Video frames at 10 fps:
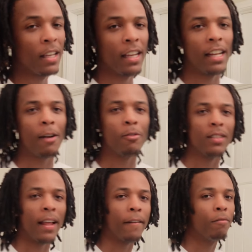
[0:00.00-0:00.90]
And I was
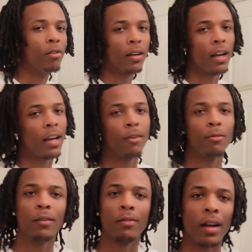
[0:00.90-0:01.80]
like, fuck, I gotta run.